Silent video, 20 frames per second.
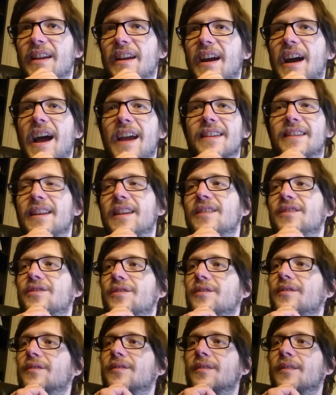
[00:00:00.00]
high
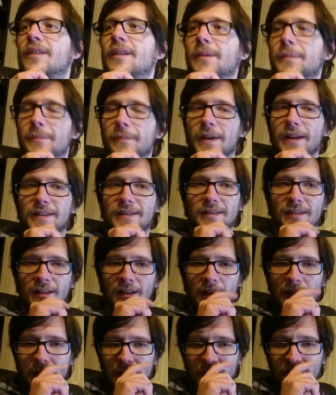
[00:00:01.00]
tensions, but
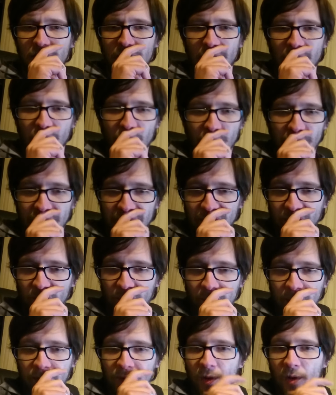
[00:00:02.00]
usually we, we
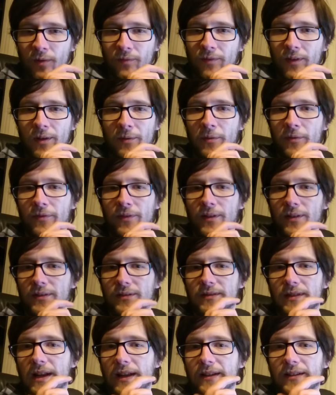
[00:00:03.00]
resolve
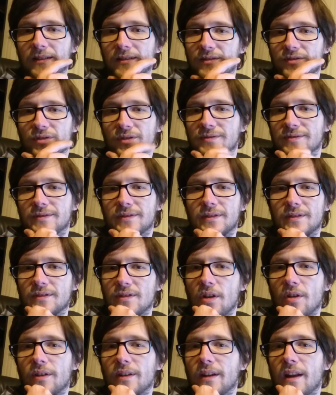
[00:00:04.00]
everything like just
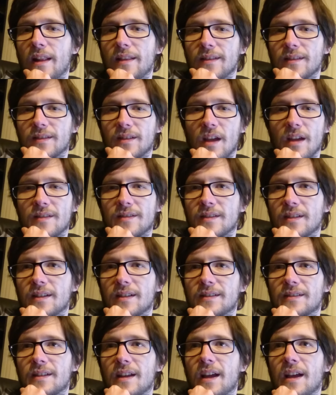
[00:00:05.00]
talking and discussing
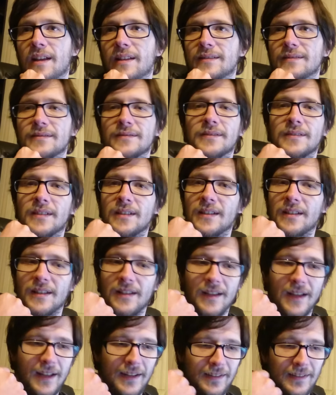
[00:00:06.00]
it and
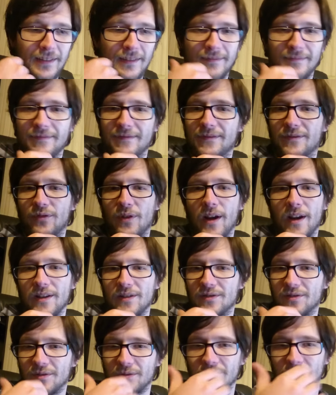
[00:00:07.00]
and
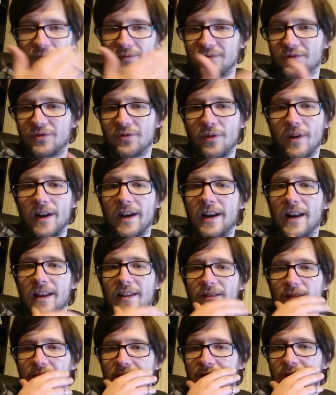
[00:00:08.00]
trying to to
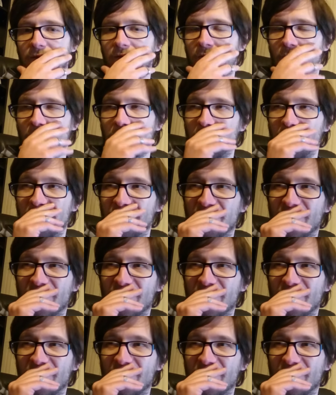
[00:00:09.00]
analyze it from